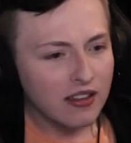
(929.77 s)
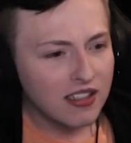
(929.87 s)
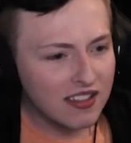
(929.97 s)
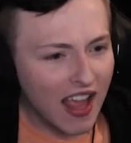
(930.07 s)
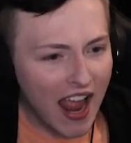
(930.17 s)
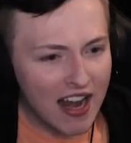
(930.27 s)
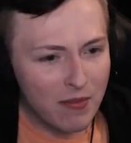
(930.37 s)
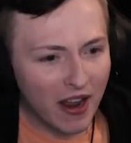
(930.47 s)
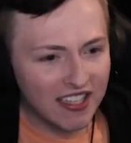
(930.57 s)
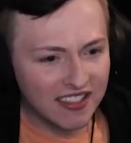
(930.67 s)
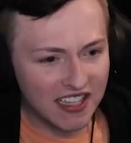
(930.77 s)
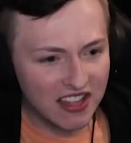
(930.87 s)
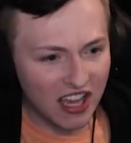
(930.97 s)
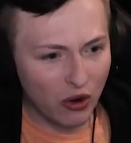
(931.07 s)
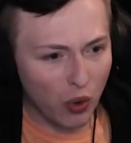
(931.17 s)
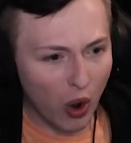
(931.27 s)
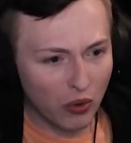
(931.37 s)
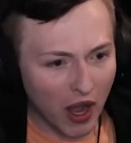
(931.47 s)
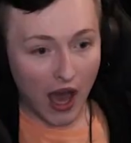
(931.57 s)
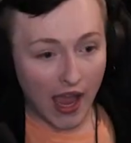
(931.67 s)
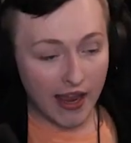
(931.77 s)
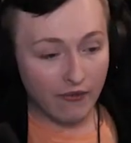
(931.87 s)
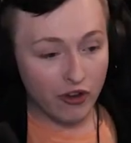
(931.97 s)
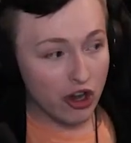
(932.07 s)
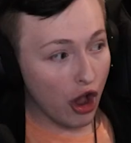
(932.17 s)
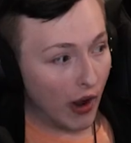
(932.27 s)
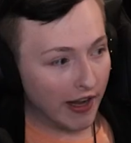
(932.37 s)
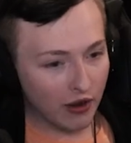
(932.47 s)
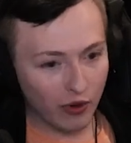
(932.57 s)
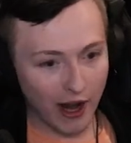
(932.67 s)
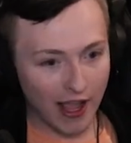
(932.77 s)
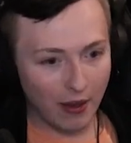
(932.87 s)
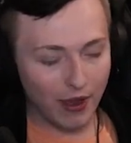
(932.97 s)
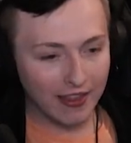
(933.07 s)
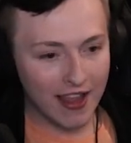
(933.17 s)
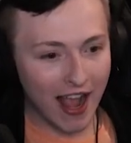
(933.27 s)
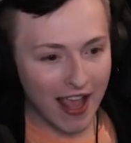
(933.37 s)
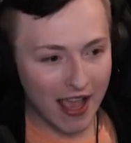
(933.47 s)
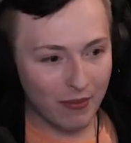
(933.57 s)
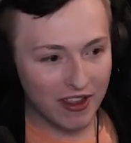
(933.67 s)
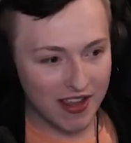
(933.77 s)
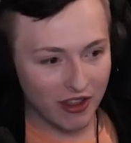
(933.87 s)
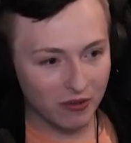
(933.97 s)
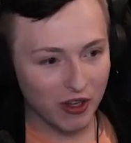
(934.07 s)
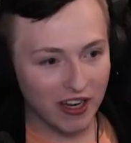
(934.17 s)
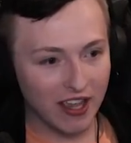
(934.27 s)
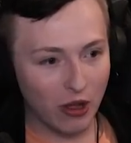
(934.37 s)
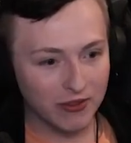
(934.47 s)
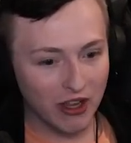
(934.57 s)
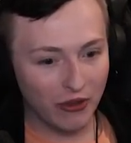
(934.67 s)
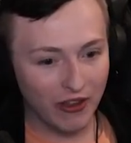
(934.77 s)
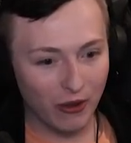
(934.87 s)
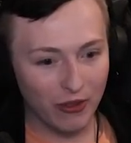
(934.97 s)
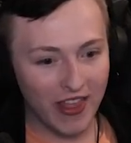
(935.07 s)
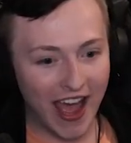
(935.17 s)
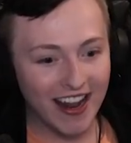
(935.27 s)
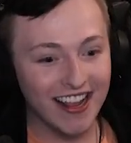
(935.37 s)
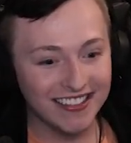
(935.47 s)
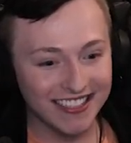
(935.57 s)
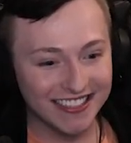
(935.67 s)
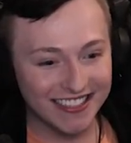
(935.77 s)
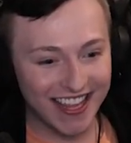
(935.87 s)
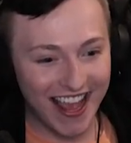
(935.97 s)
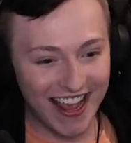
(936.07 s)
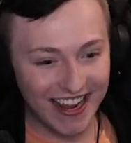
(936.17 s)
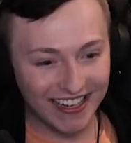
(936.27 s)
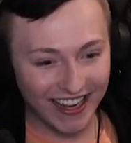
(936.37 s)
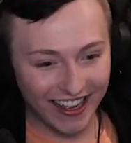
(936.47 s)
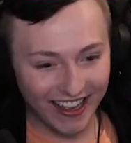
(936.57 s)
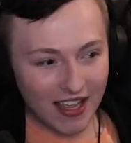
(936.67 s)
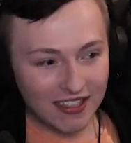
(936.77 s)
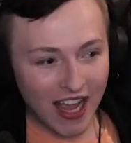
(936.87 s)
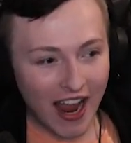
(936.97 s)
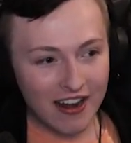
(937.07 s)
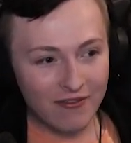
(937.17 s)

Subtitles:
Does anybody see the aurora? I have no idea where I am. I think I am in the other blood kelp zone though. That is insane. It's kind